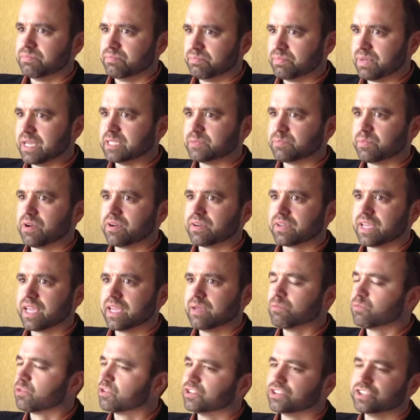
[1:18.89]
baseball game,
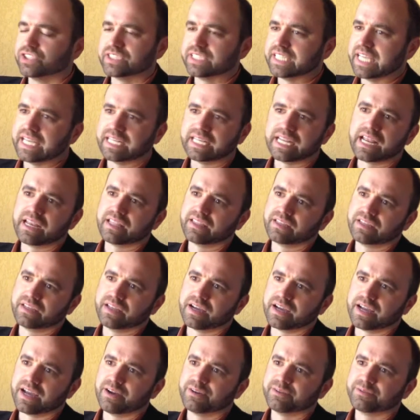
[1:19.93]
we're just getting out of the
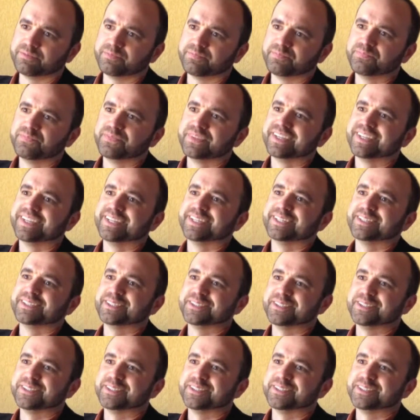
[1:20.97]
dugout."